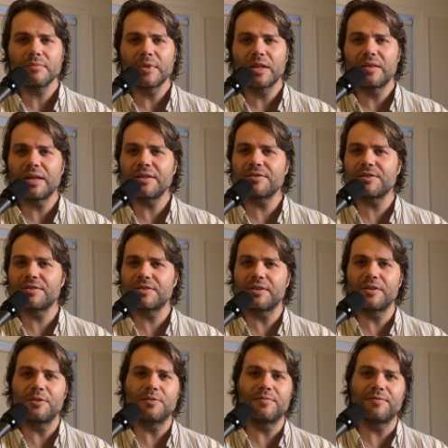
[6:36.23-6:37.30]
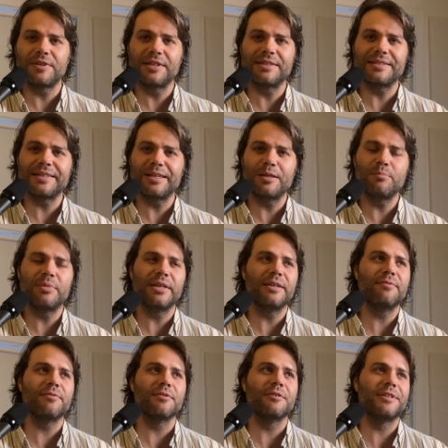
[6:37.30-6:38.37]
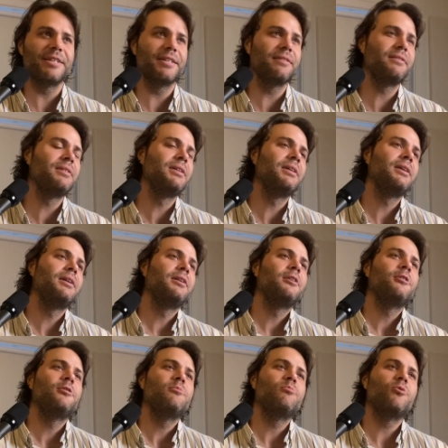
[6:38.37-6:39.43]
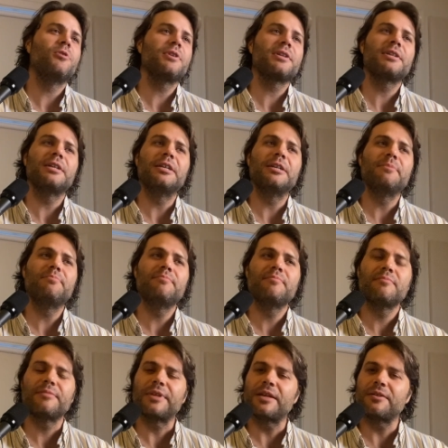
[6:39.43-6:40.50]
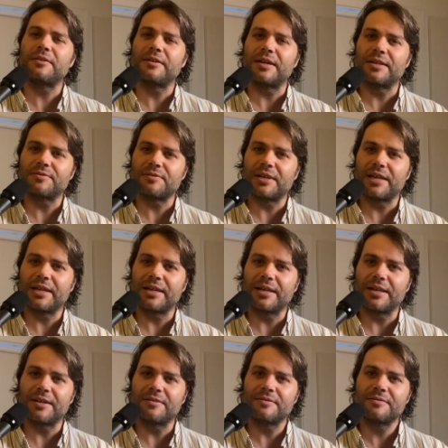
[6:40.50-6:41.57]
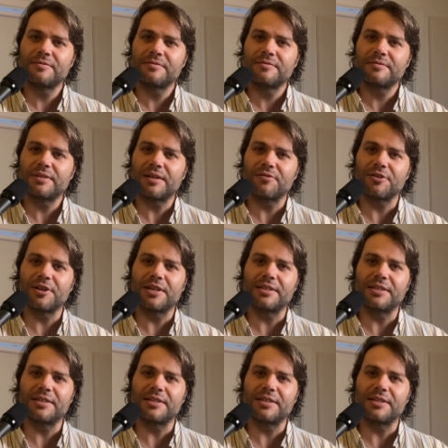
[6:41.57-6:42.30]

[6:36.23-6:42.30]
that's just a little fun tidbit for you. More to come. Thank you guys for hanging out. Have a great